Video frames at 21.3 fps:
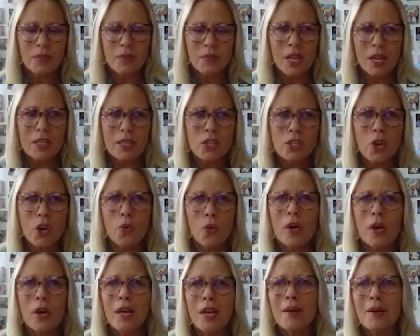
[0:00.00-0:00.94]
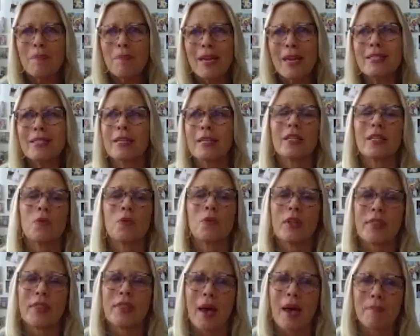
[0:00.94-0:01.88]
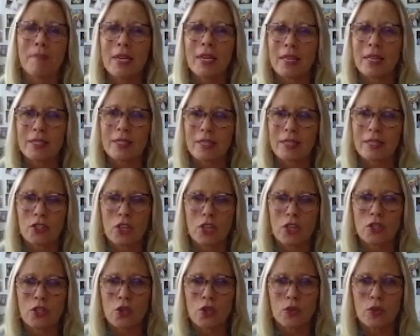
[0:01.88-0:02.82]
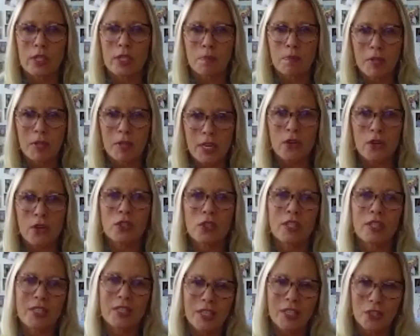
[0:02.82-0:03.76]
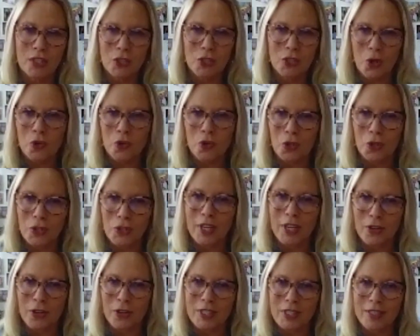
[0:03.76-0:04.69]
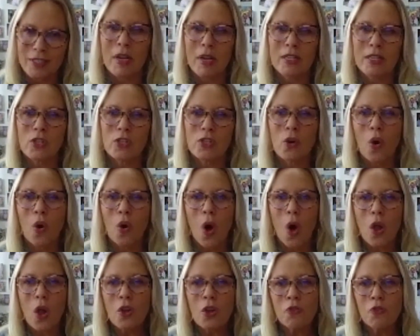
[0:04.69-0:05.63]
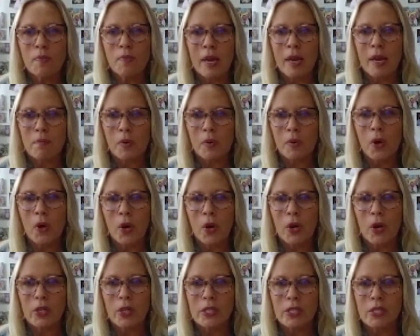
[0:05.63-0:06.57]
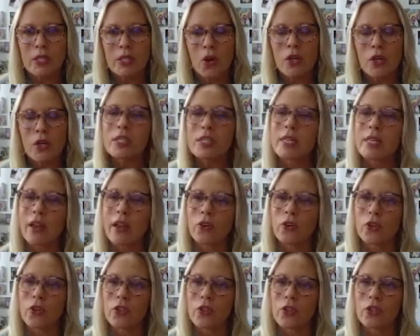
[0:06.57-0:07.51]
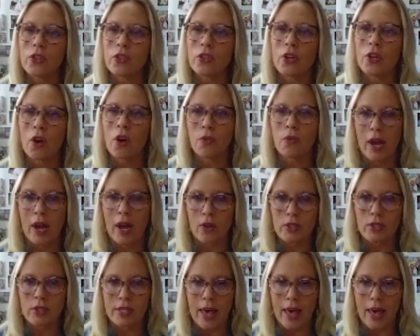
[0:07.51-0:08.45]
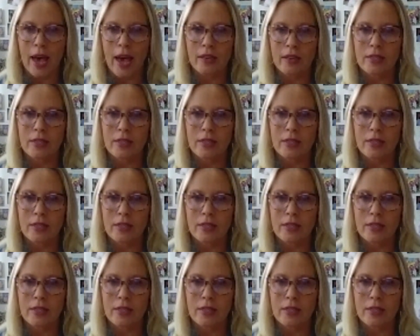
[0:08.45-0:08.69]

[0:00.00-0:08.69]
And so basically what that means is just using peers to teach social skills. And so all of my books are centered around that.